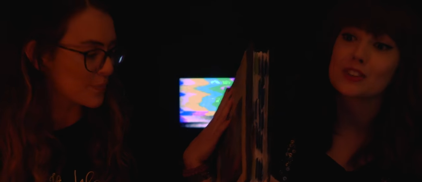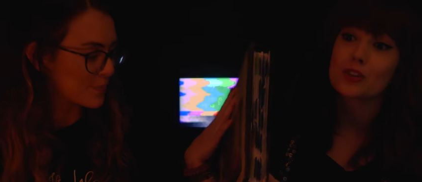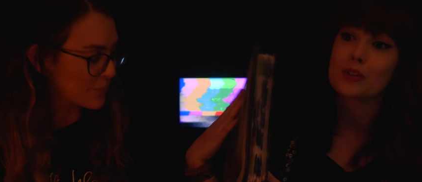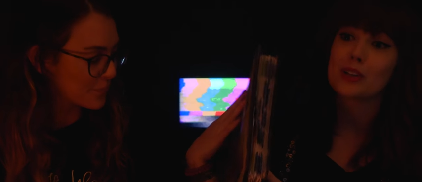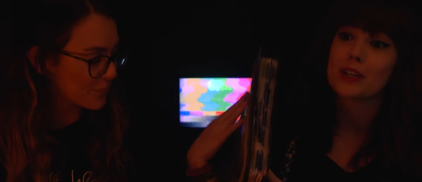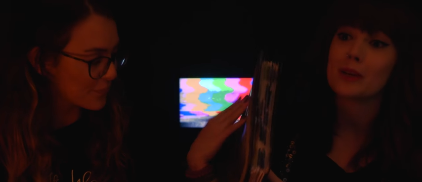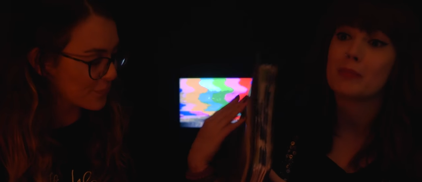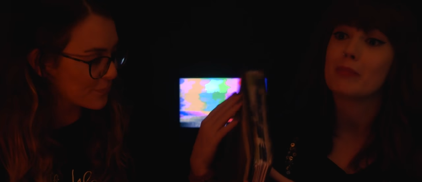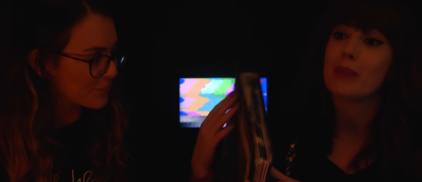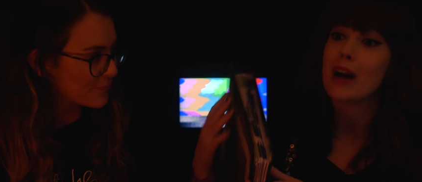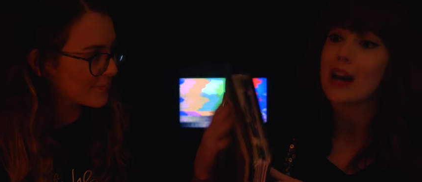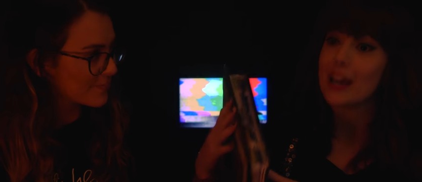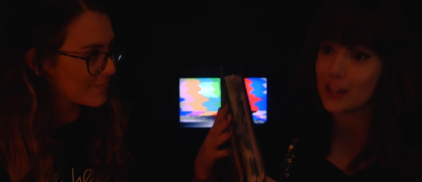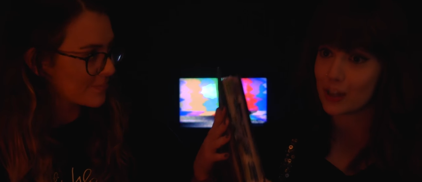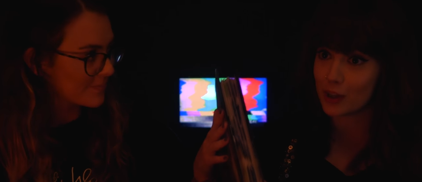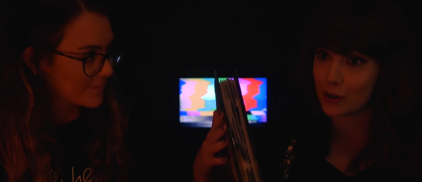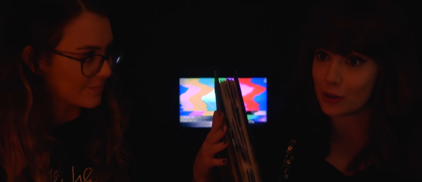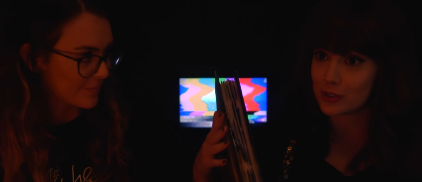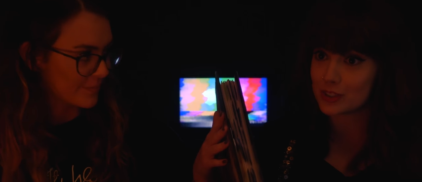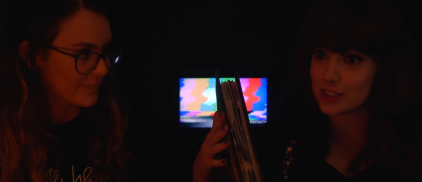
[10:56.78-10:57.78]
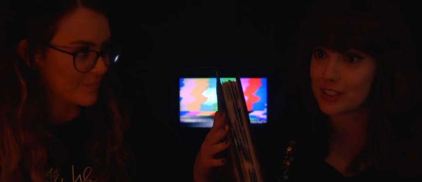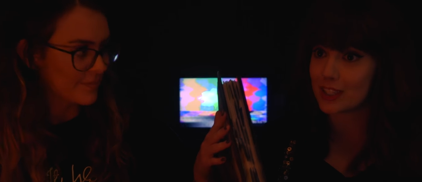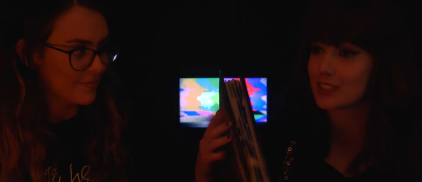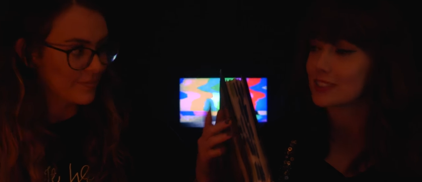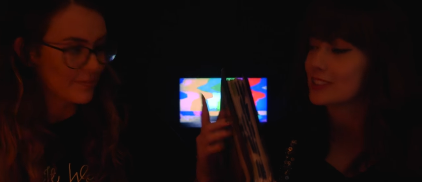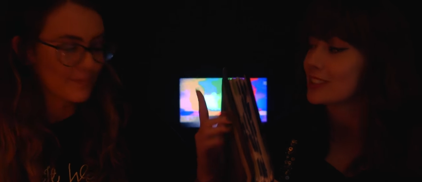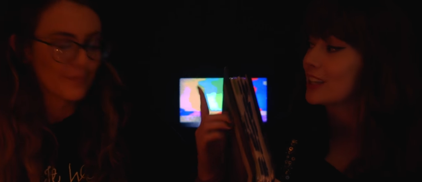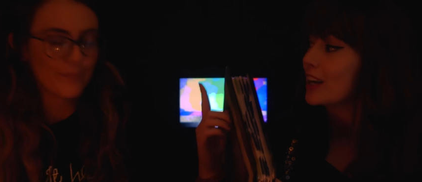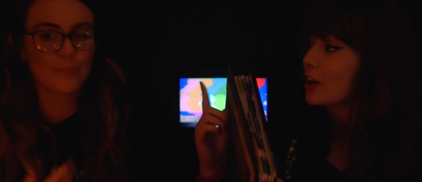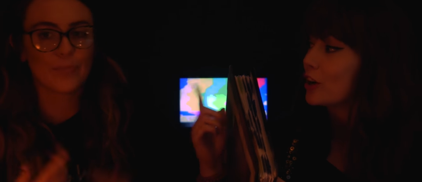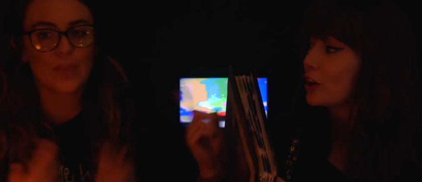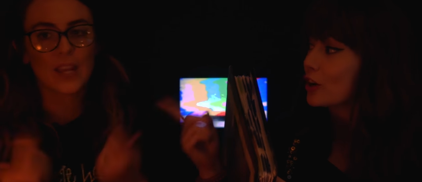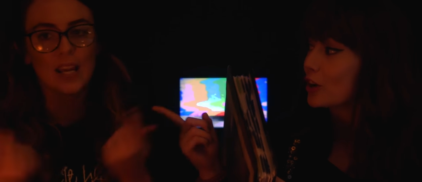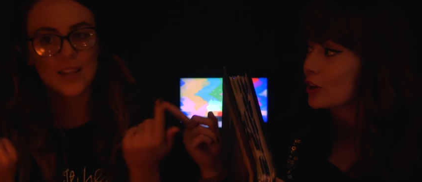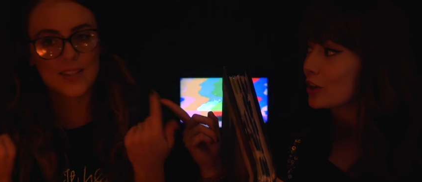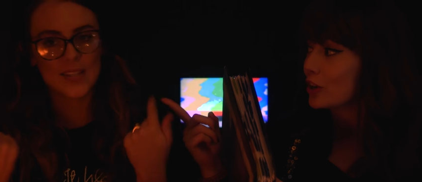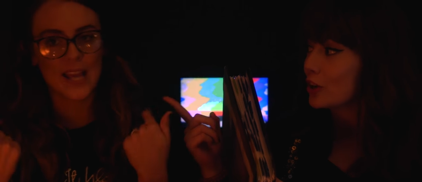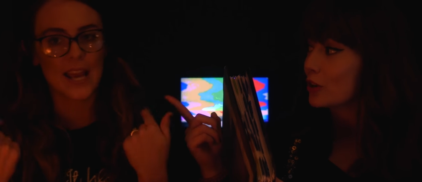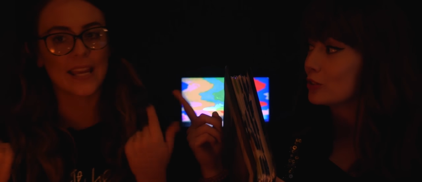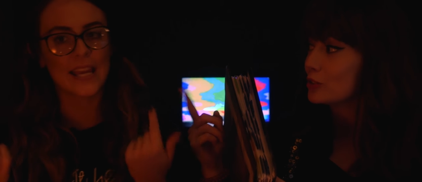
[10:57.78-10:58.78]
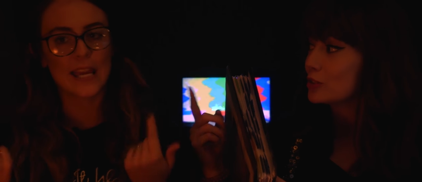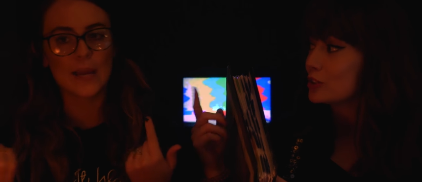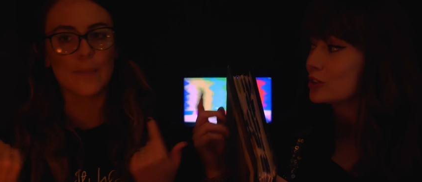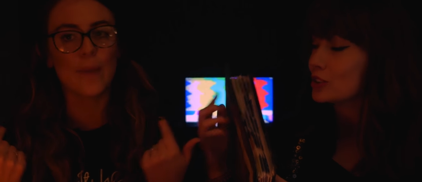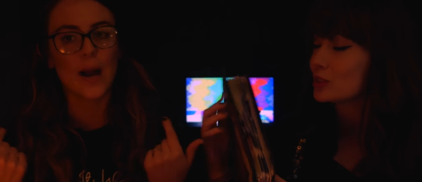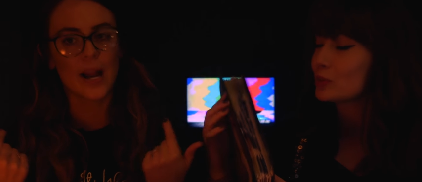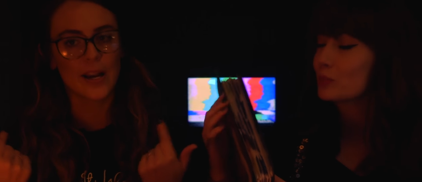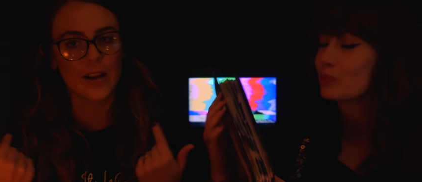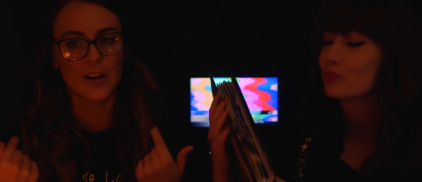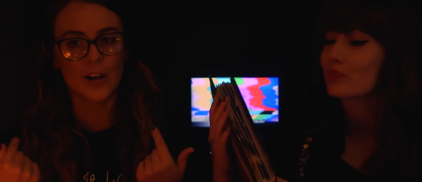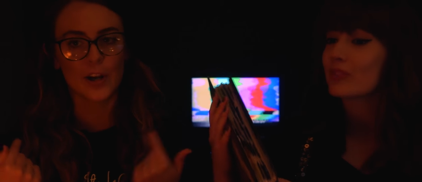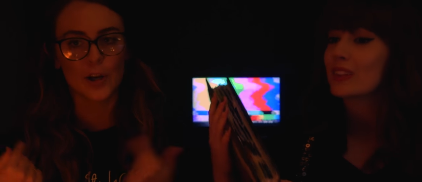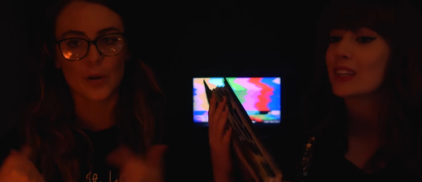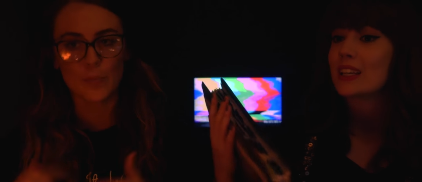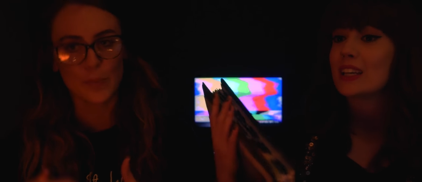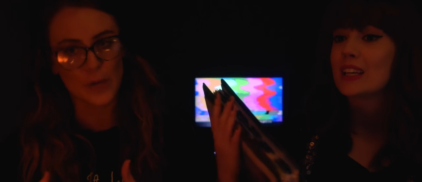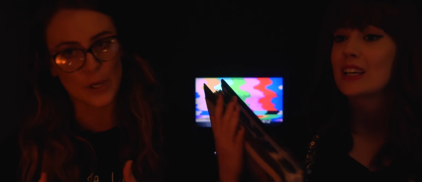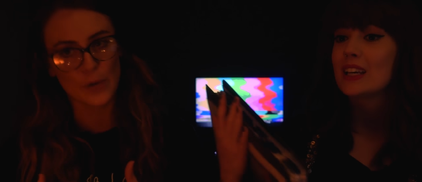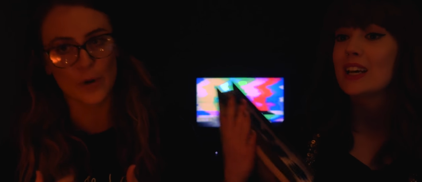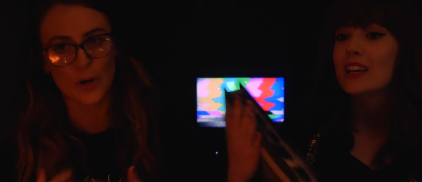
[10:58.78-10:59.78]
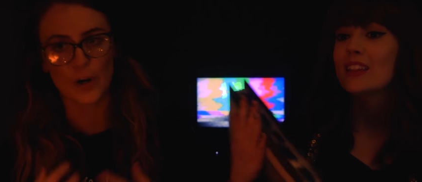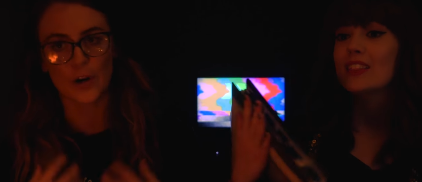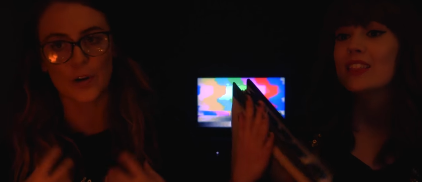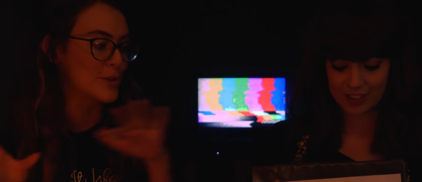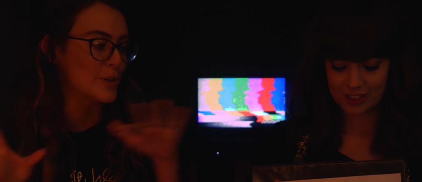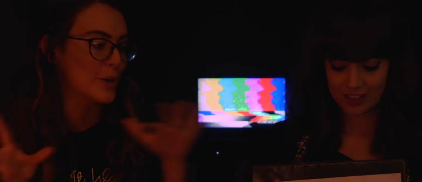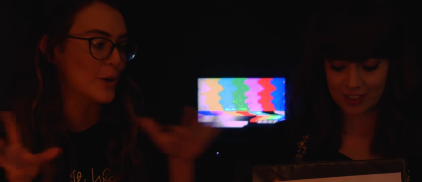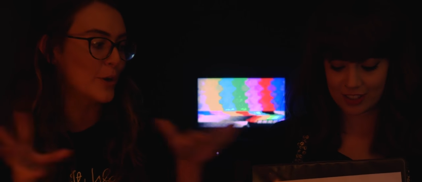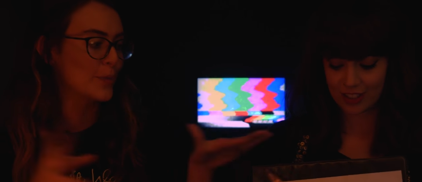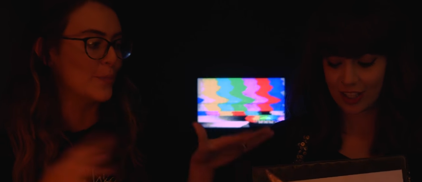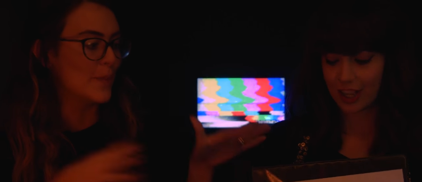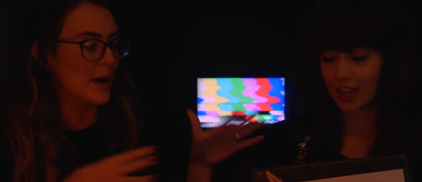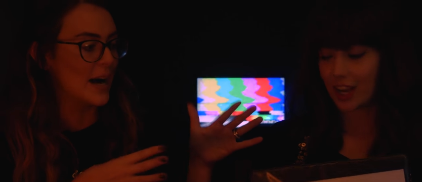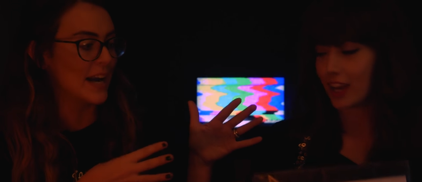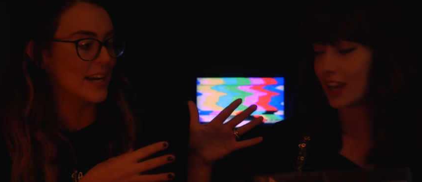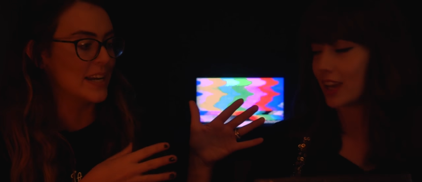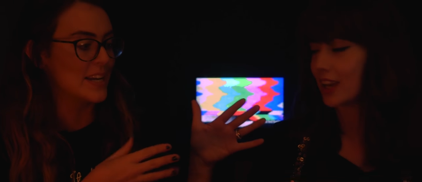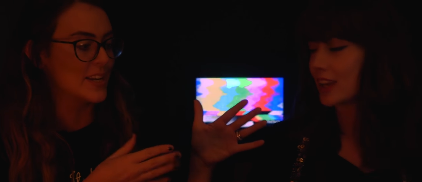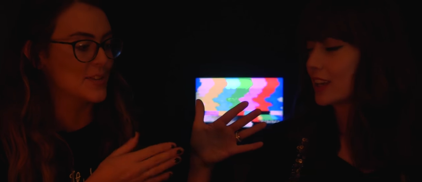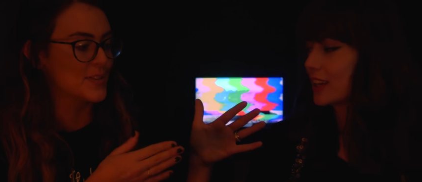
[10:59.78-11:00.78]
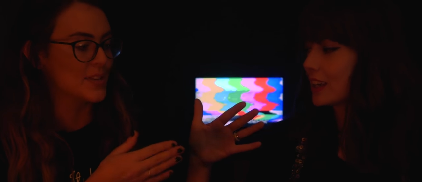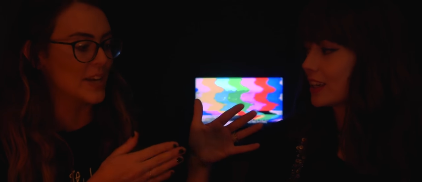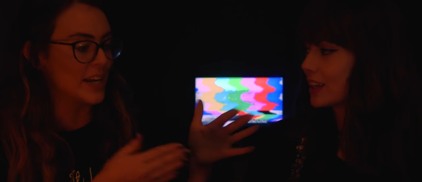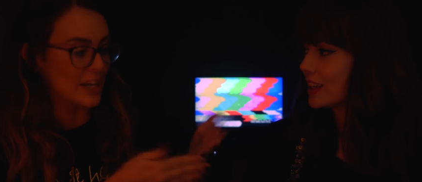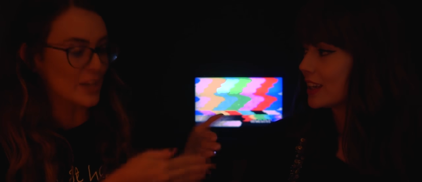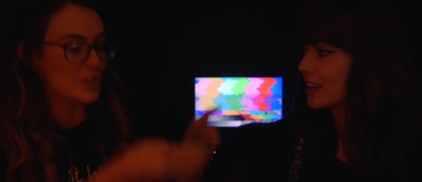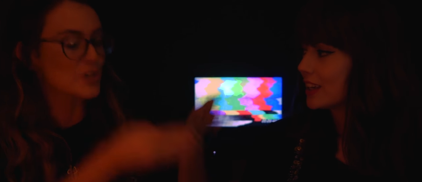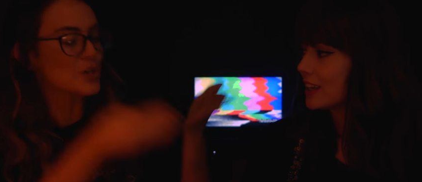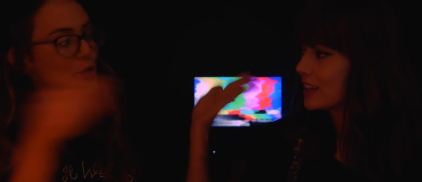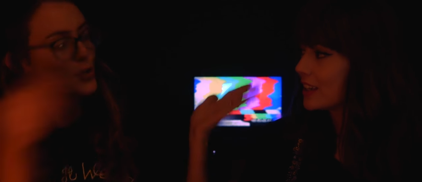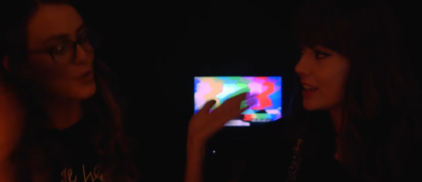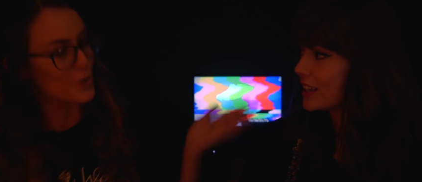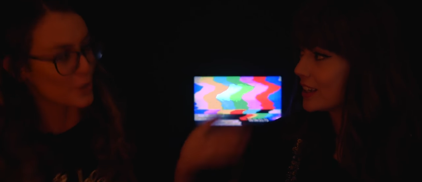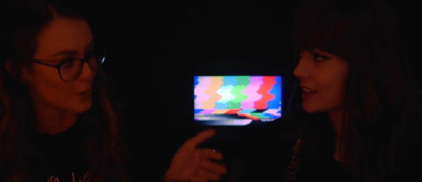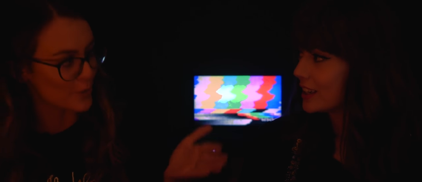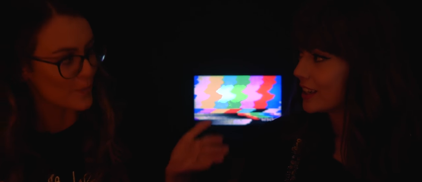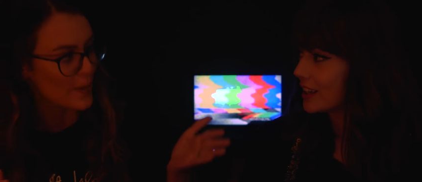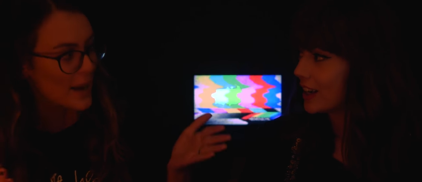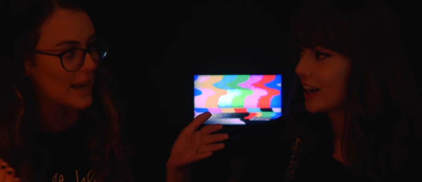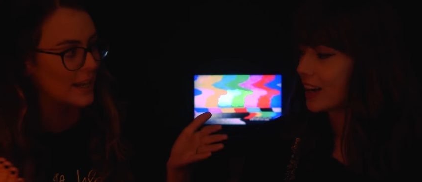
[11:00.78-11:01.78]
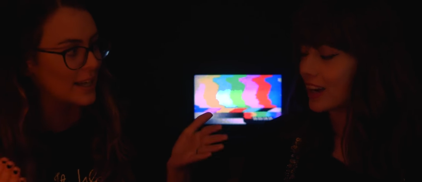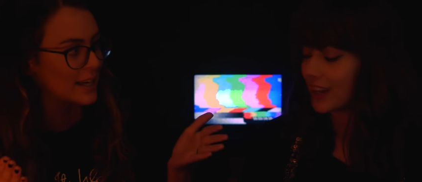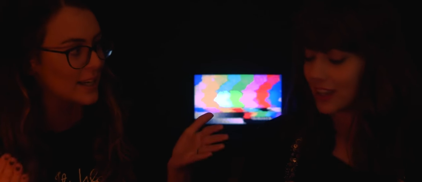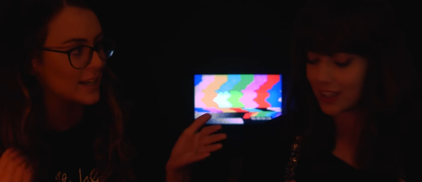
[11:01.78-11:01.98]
Speaker 1: only my notes.
Speaker 2: Jeez. Because I keep mine on a computer, so yeah. mine is an additional uh-huh. packet.